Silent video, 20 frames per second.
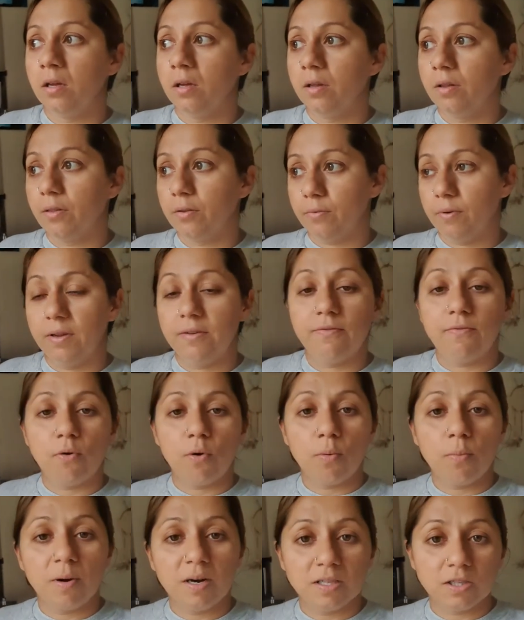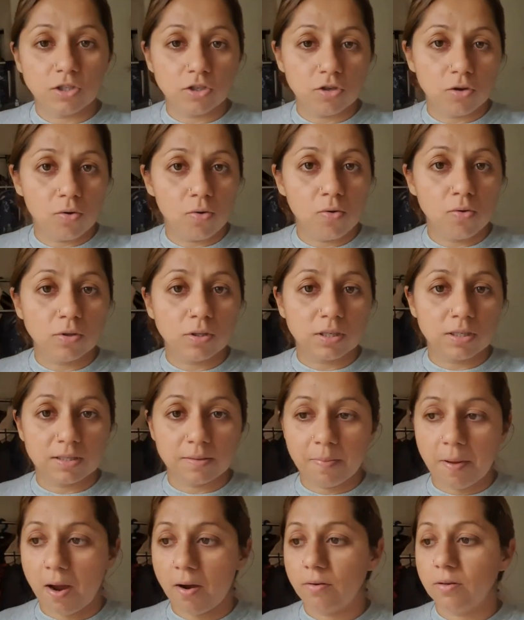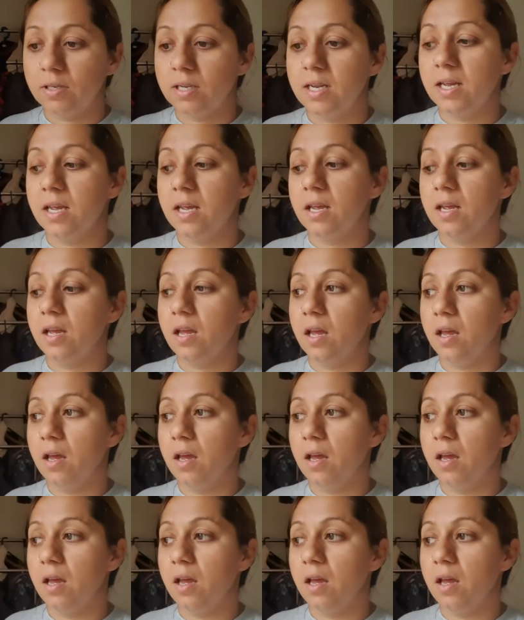3-4 months old, because apparently